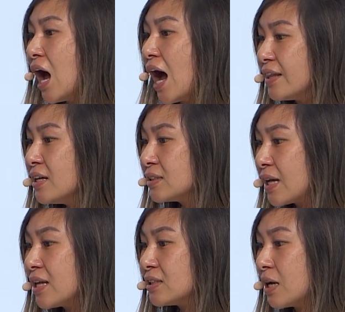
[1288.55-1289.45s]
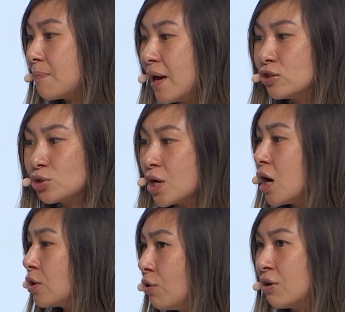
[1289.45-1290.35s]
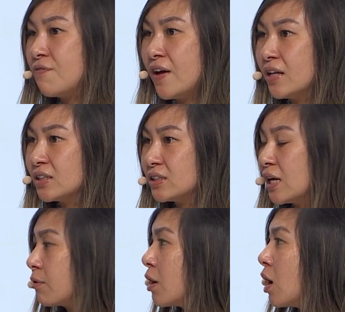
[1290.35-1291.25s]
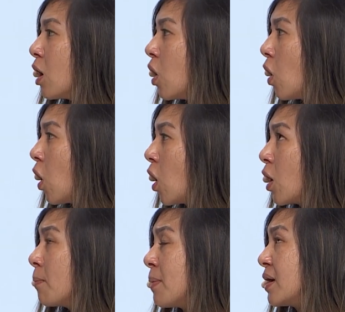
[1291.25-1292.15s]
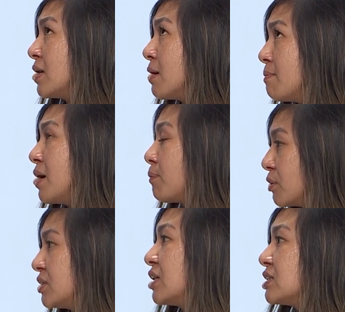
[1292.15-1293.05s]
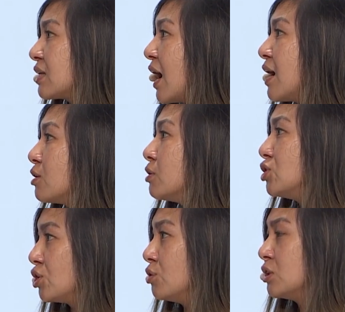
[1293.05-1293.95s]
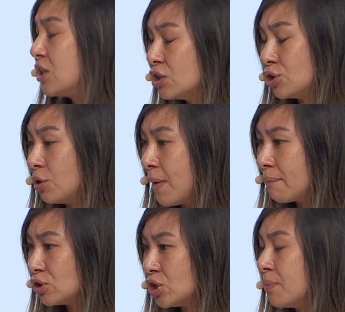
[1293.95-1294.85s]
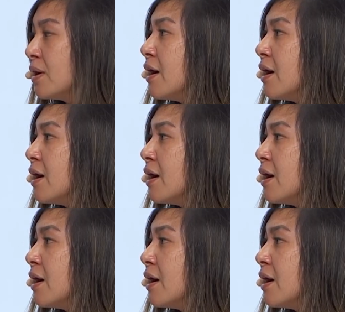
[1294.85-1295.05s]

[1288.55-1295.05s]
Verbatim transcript: I think sites like Patreon, OnlyFans, etc., are making it make more sense to tie it to a digital digital membership